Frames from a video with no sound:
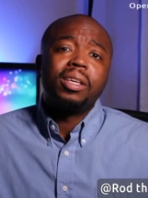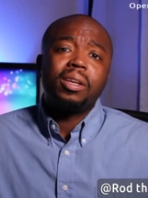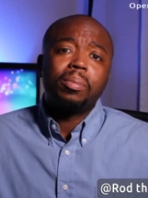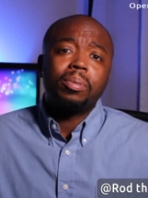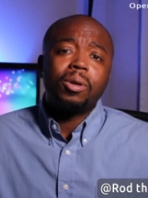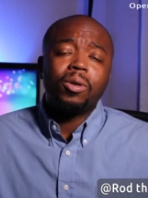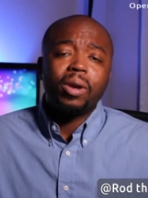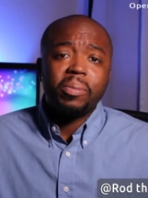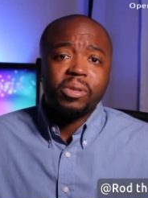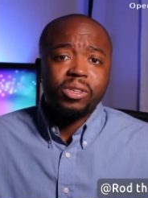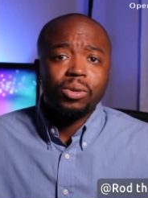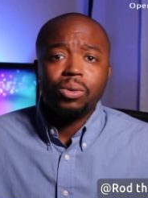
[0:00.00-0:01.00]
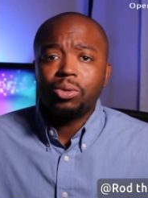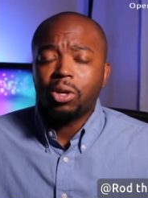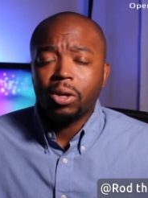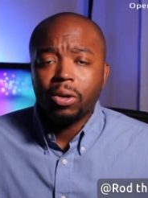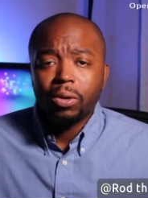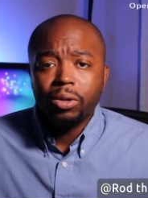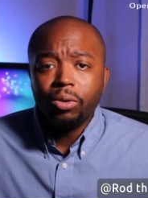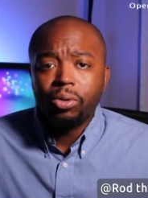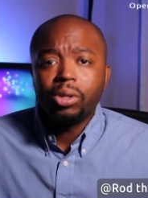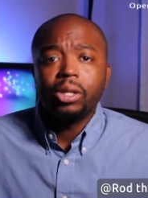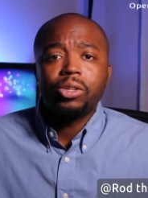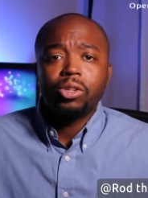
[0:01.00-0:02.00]
your programming tools are
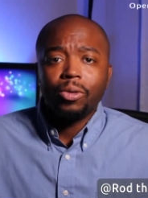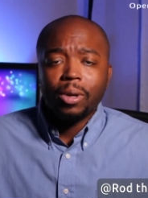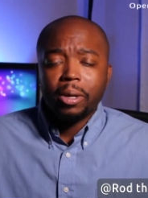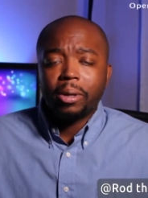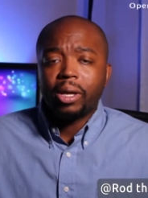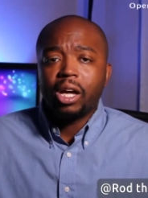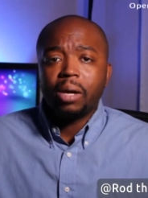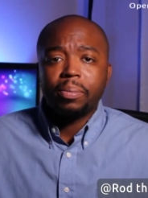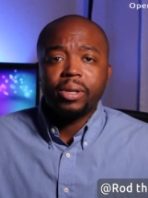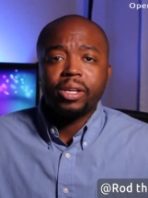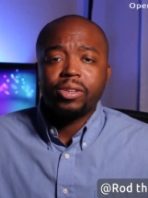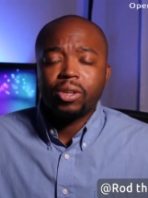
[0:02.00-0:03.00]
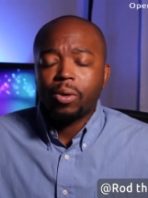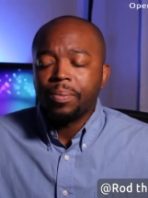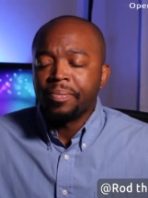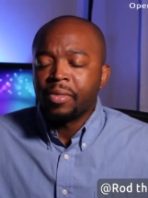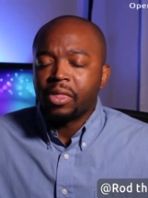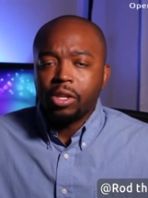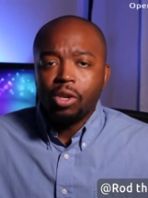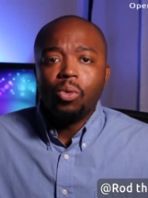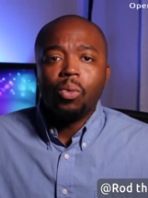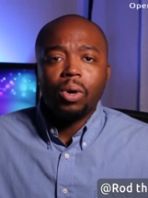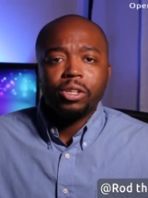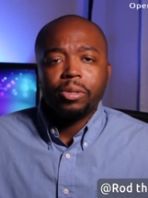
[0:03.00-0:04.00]
useless to a company. So
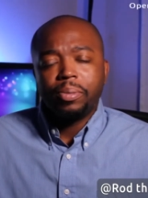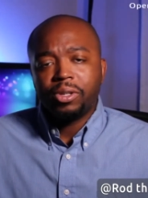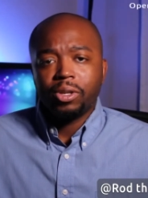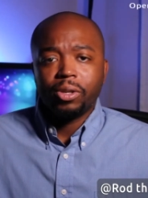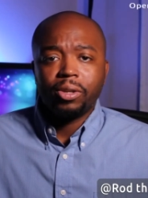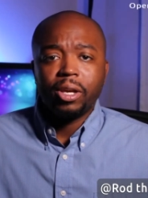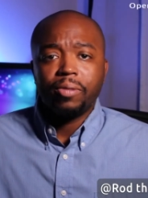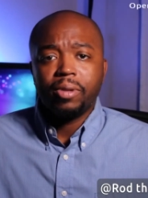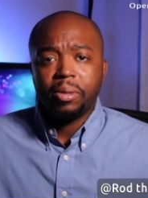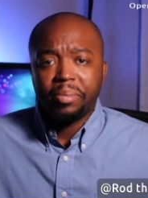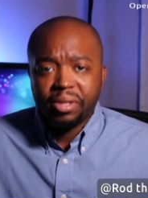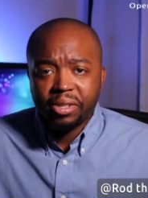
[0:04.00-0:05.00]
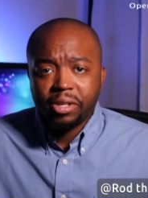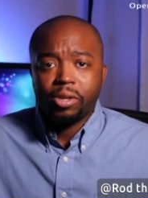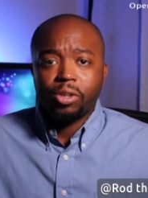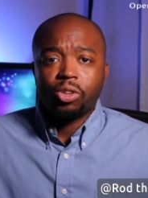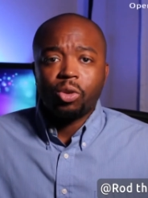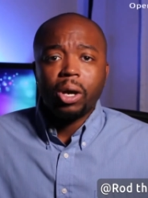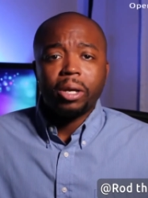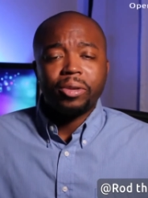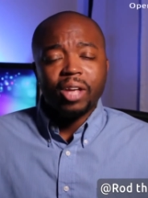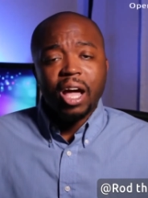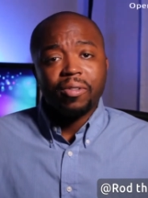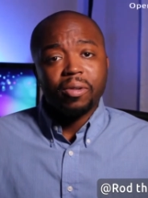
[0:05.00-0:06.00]
you want to put yourself in a position to start
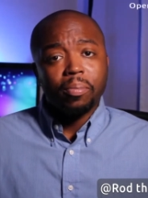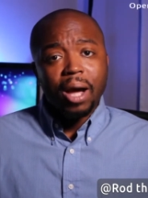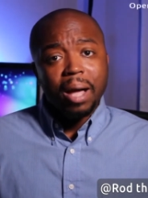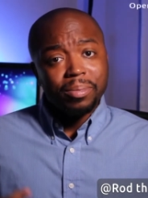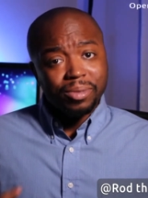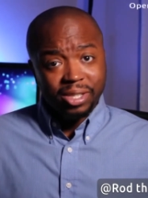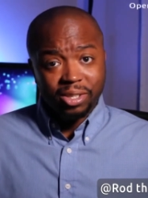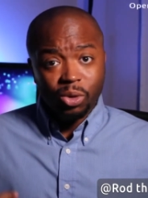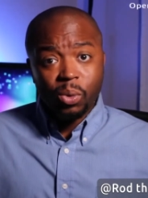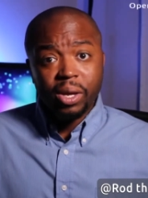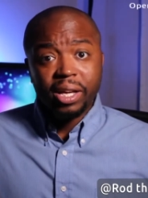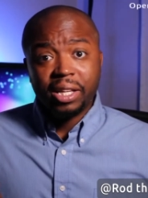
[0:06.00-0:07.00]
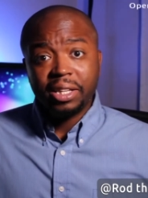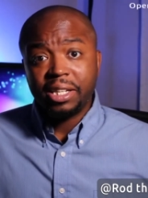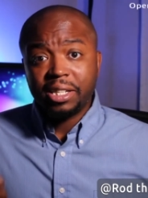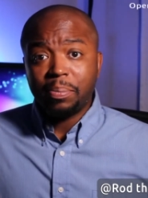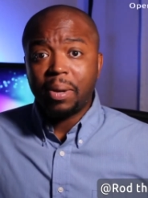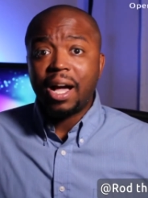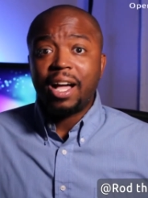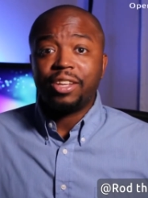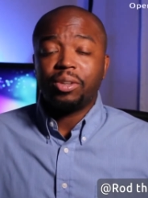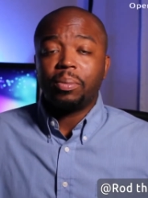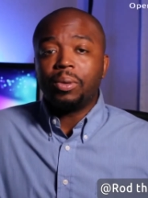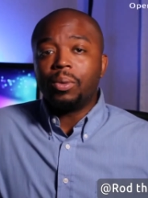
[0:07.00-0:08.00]
solving problems as quickly as
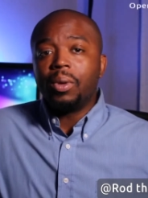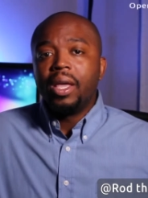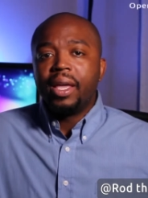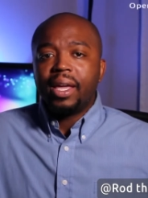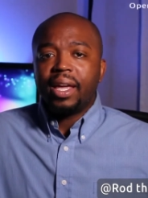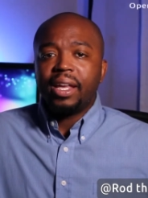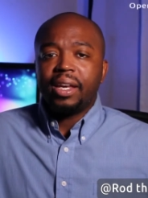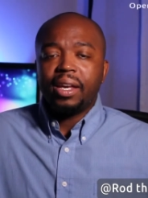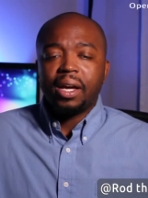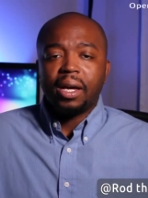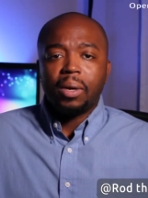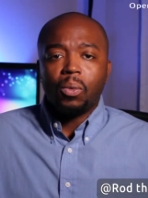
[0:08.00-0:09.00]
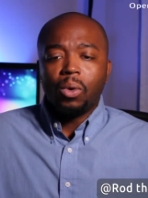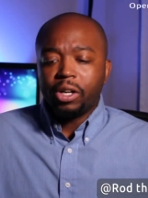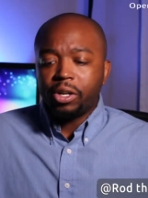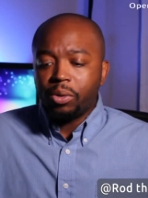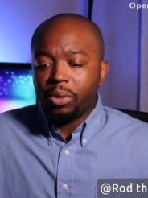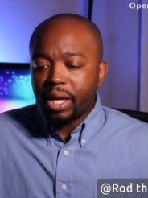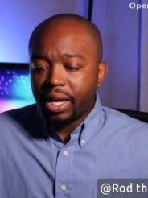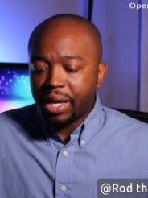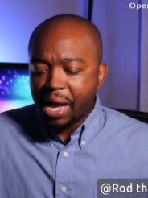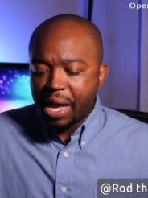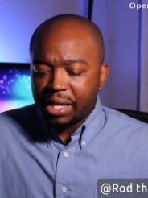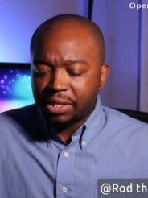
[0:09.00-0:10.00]
possible, and want to do that,
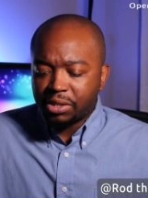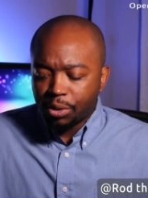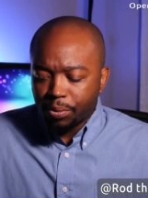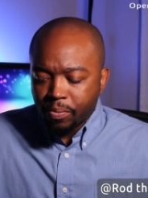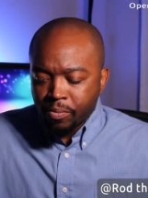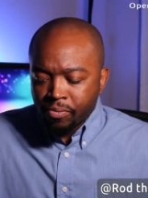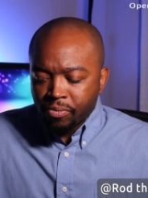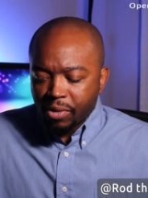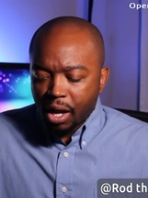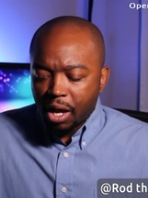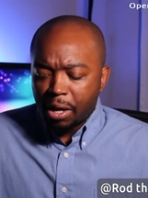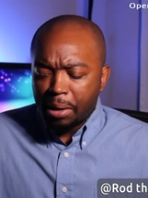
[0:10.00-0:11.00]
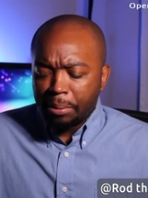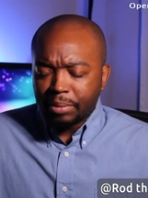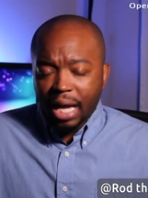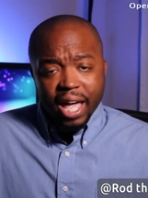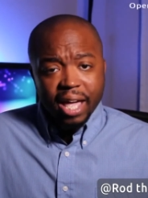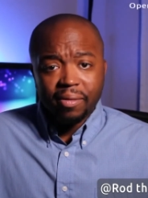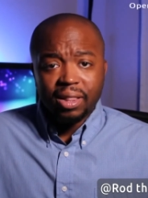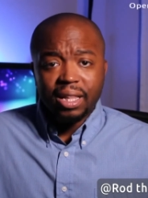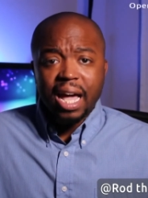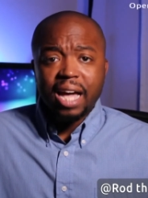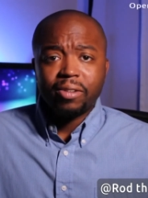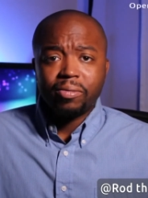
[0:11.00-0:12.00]
guys. So I have a
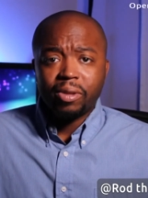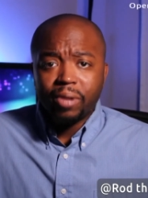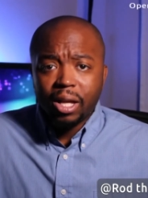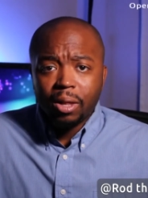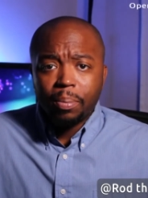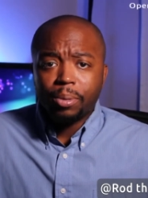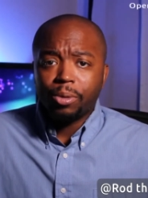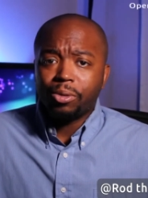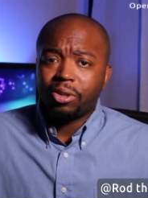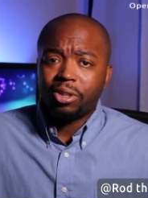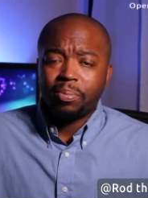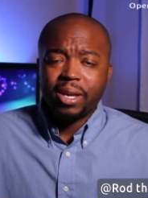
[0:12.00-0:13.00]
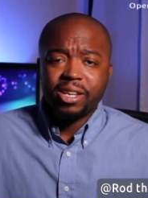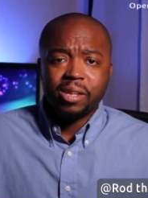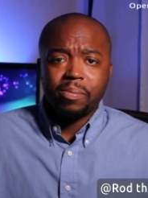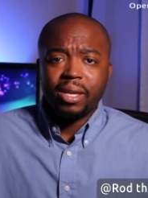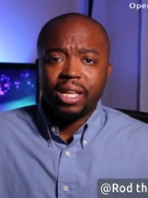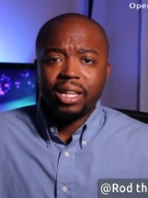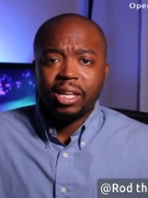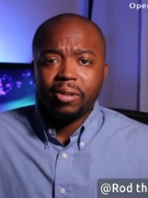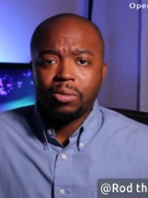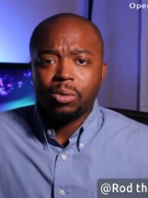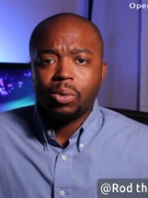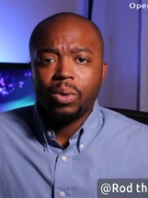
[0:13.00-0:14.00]
lot of developers, especially
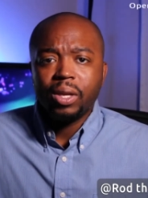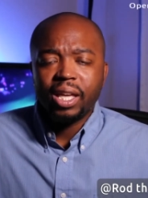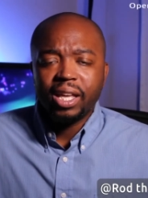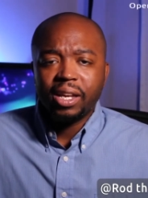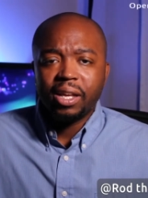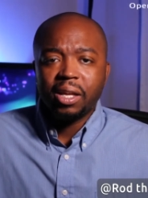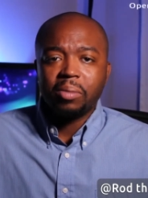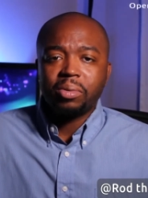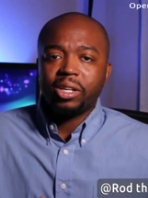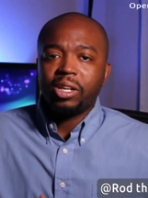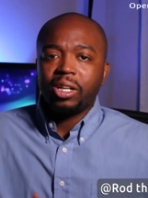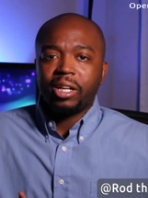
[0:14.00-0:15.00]
mid-level and senior